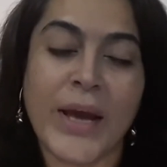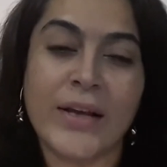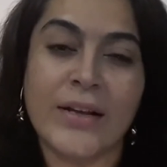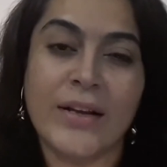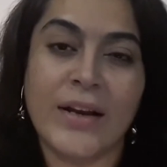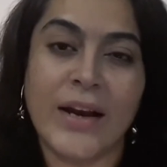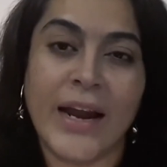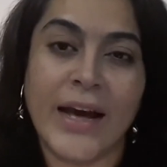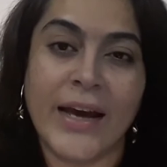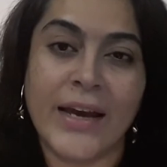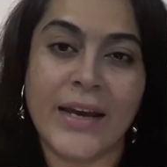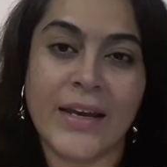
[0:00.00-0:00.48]

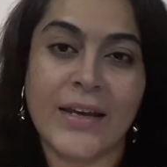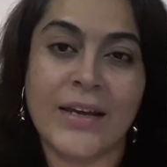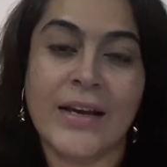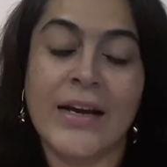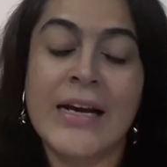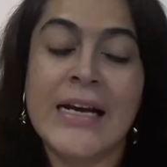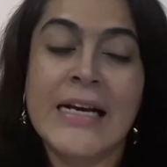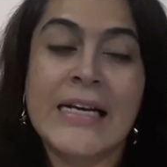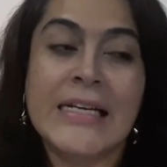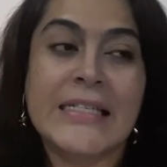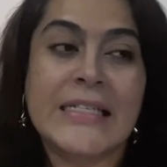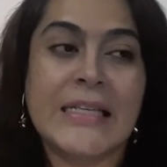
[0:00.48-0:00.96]
like
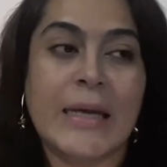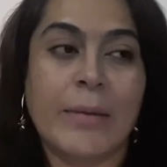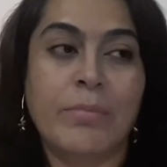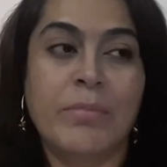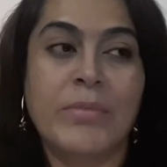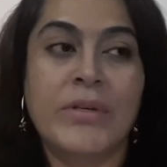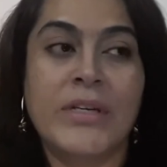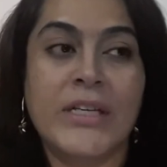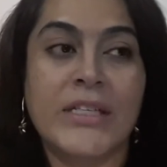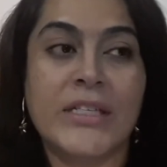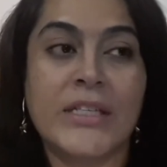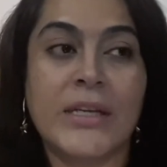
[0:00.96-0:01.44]

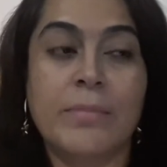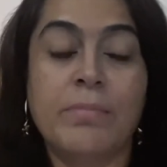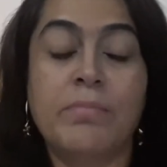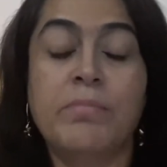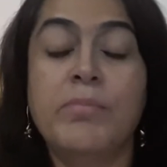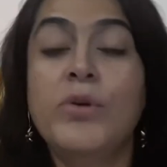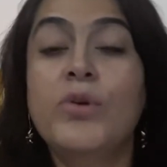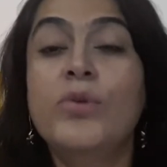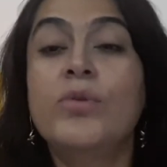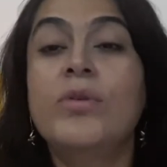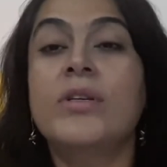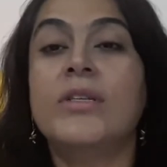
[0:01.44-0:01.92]
somebody's
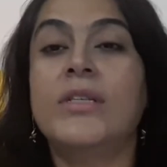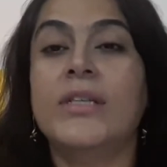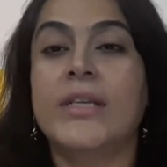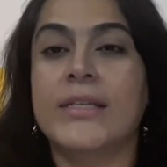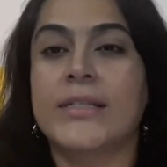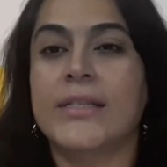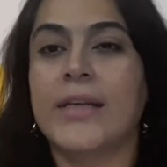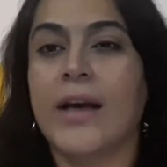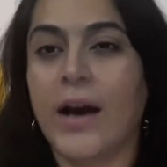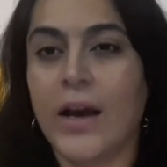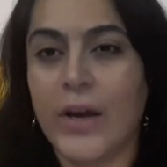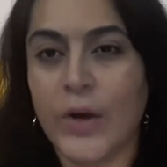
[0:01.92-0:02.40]
immunity
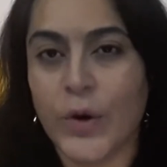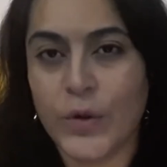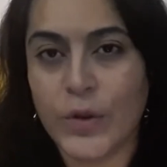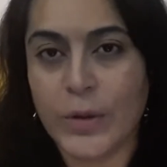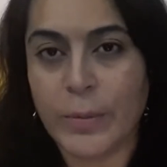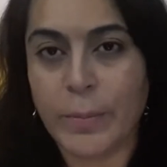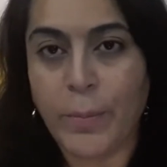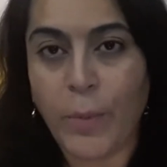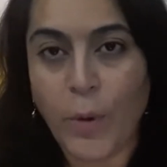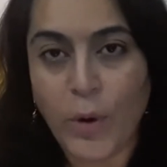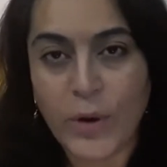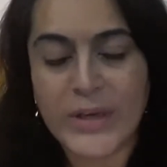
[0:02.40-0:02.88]
is high, or
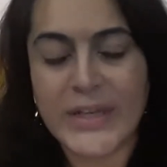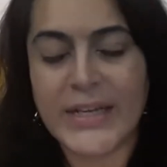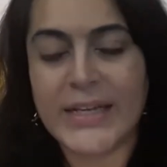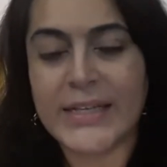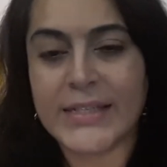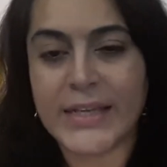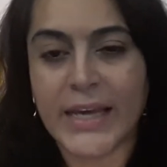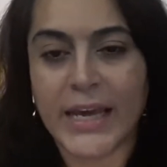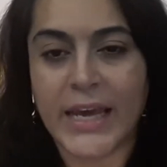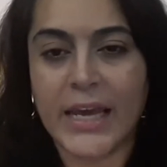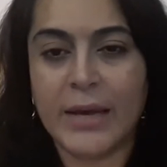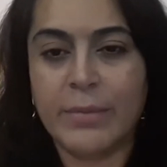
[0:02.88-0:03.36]
the body
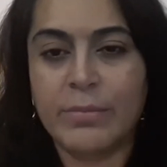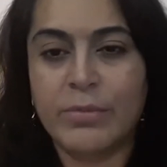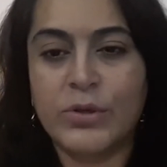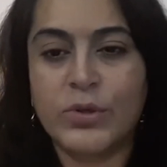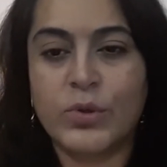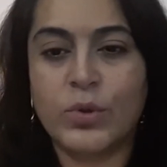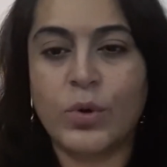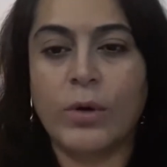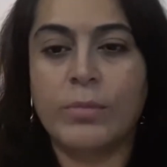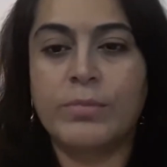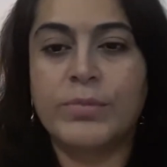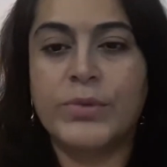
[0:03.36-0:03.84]
is able
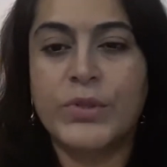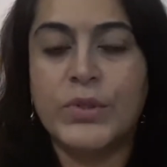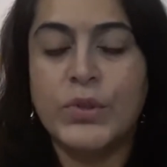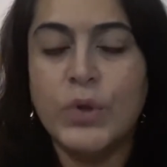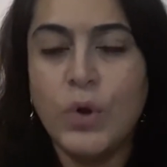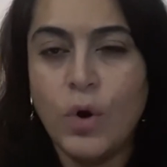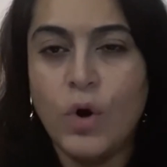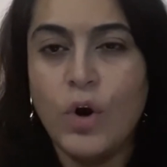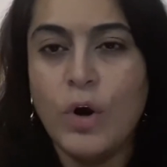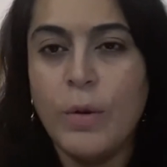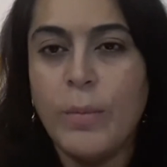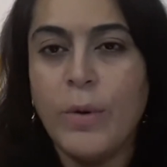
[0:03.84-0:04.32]
to
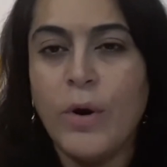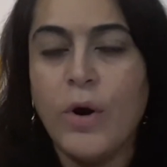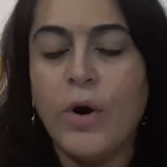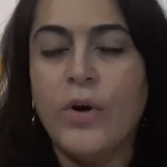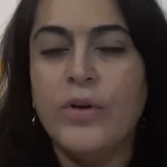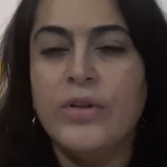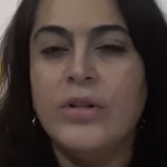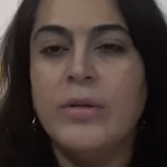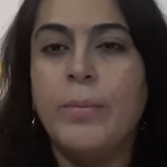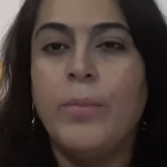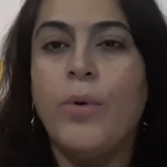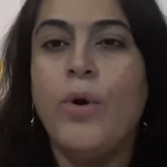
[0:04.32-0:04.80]
absorb,
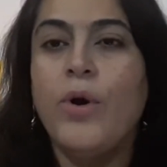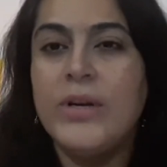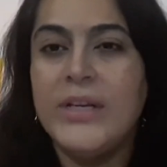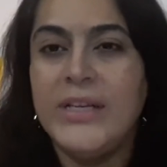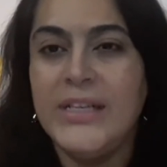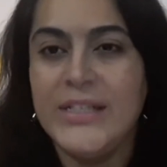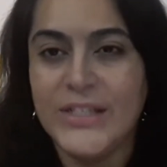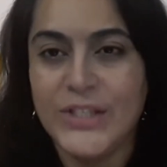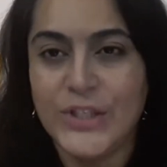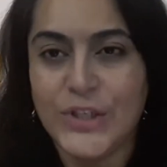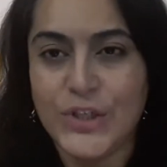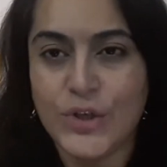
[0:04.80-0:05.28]
or the
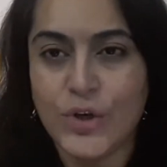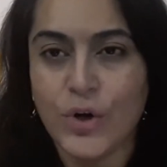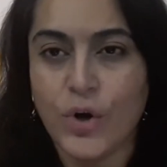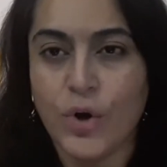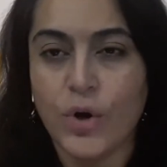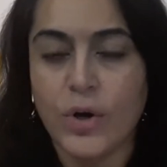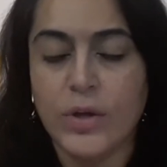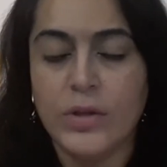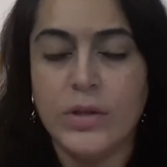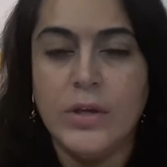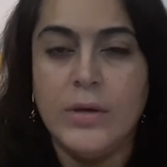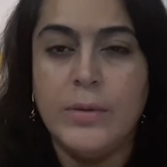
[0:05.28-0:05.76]
body is
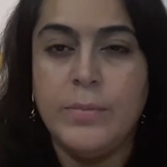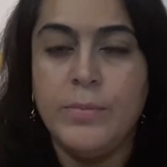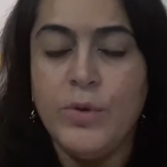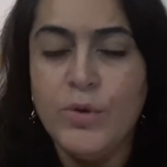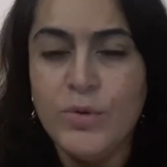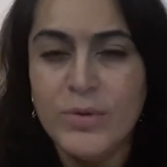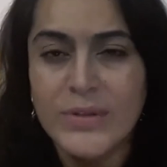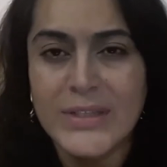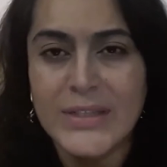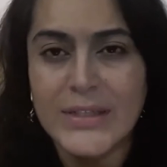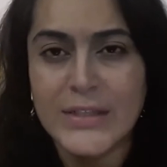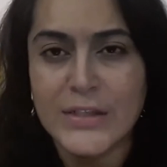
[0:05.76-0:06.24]
strong, or the
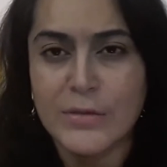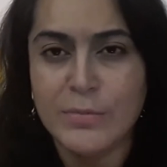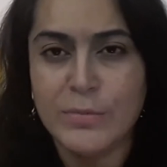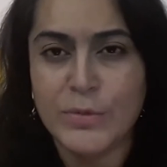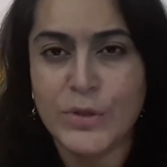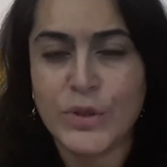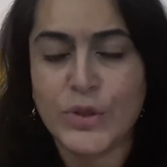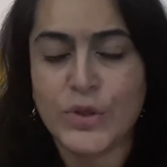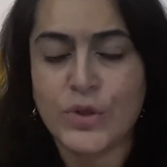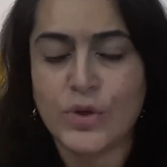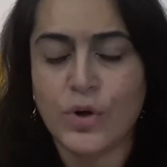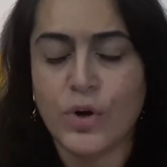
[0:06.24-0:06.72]
immune system
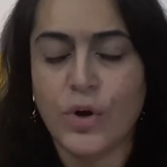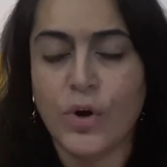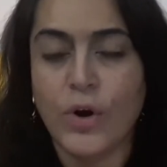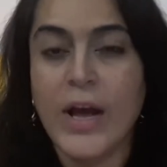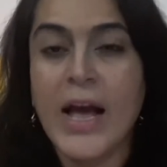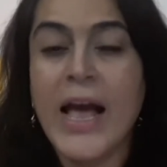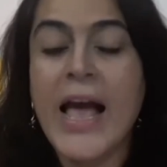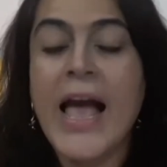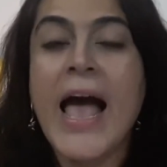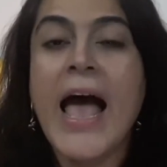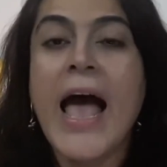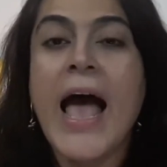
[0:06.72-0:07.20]
is
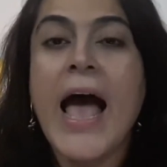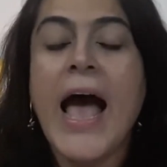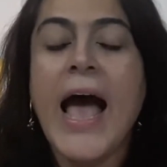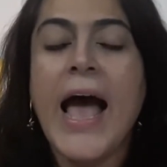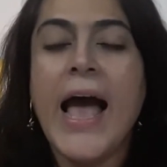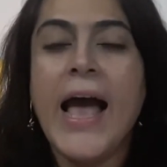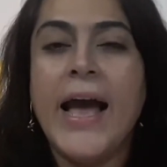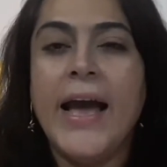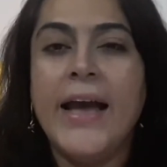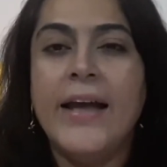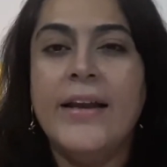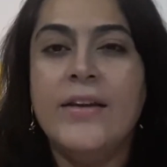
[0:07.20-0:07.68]
strong,
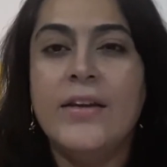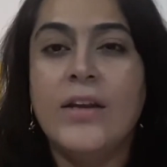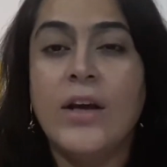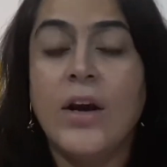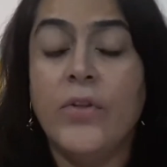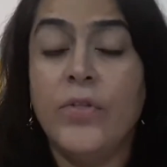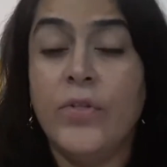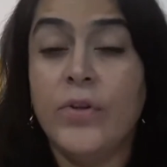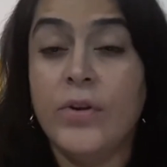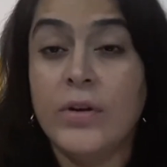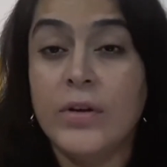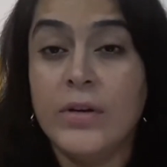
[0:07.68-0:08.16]
and
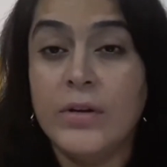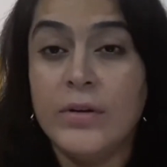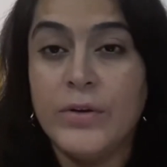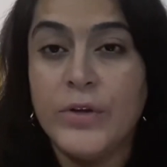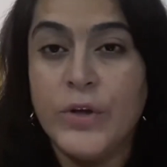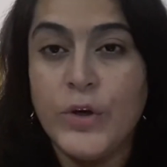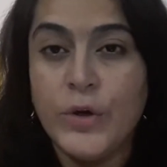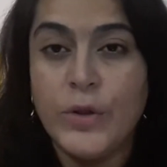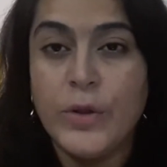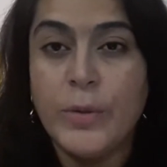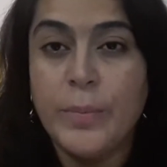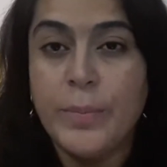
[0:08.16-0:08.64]

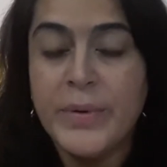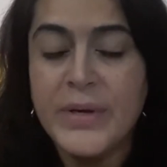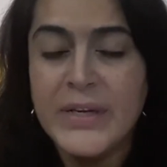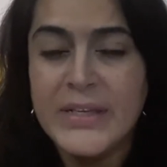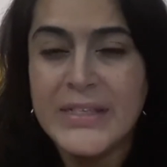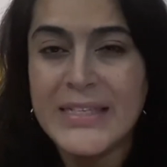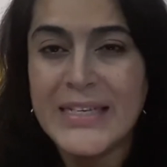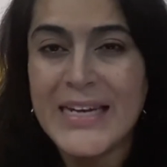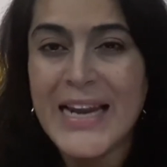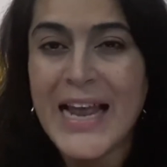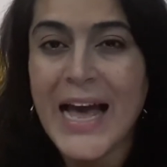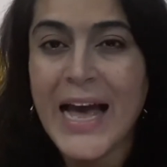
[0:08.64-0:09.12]
the
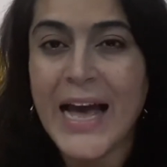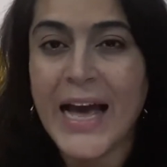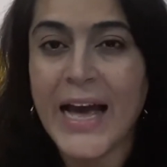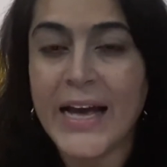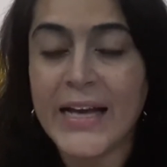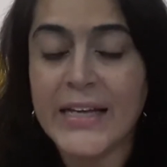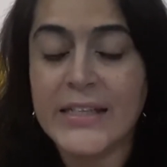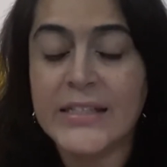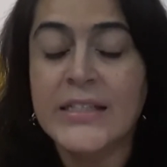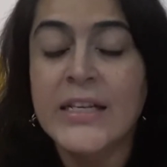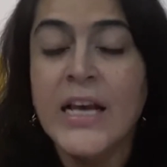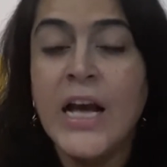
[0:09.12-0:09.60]
person
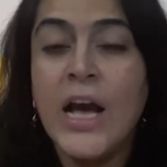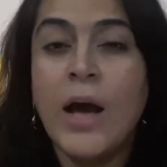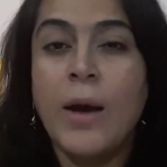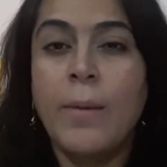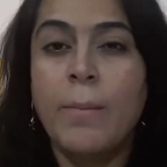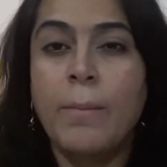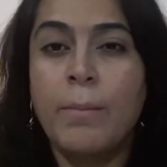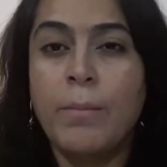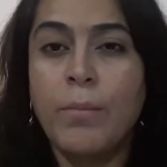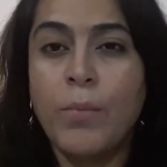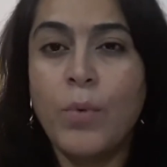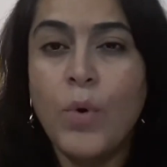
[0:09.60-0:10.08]
has
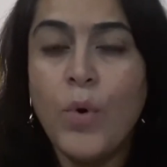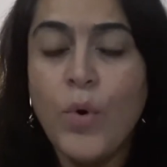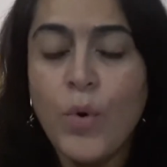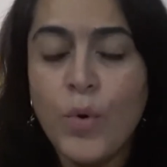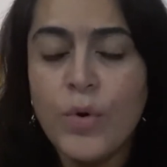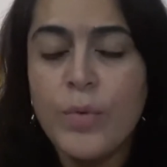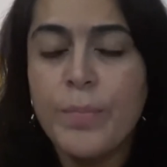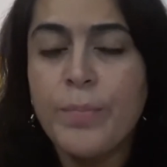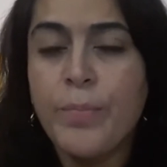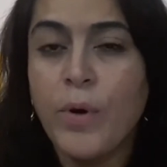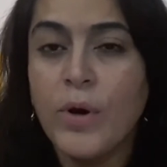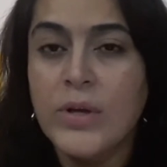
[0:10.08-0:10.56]

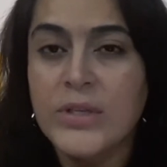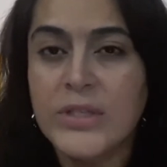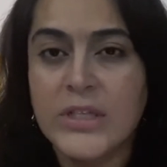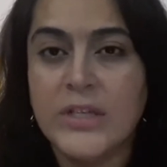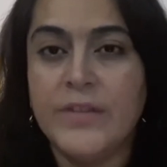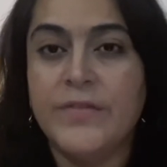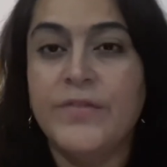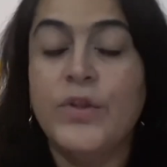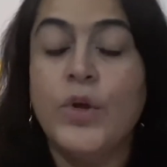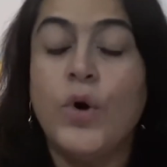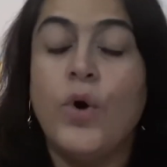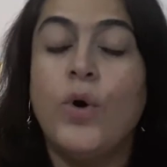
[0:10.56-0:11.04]
more
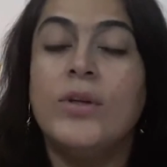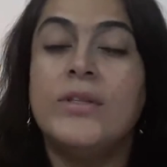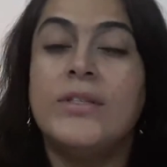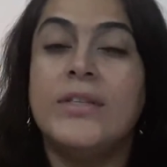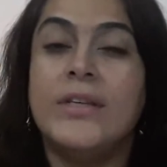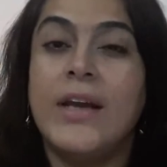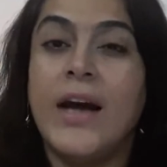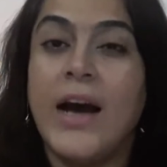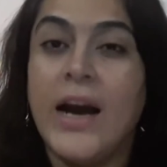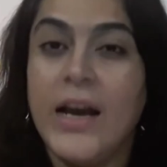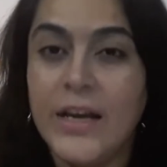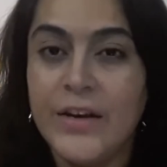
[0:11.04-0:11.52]
positive thoughts
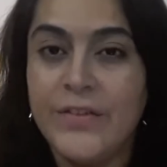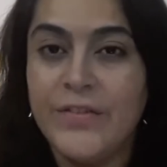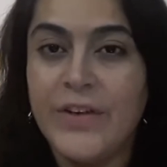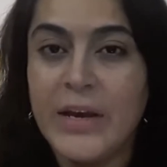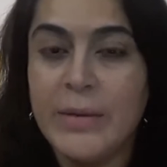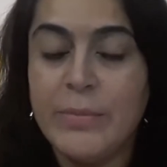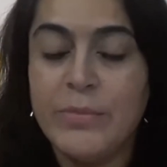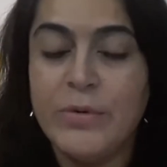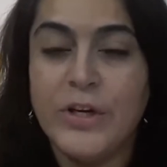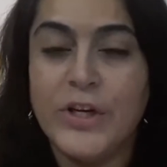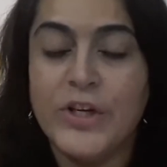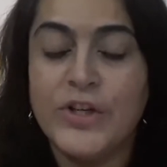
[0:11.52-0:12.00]
and higher
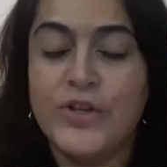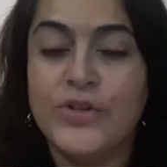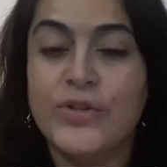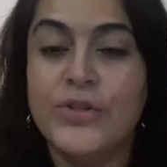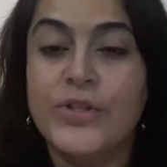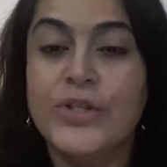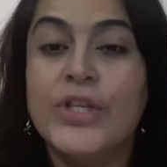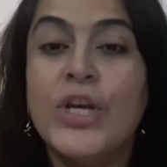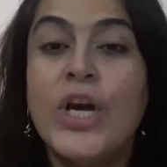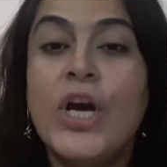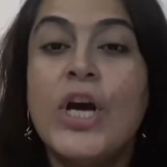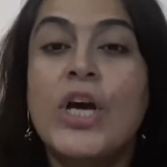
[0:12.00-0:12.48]
vibrations,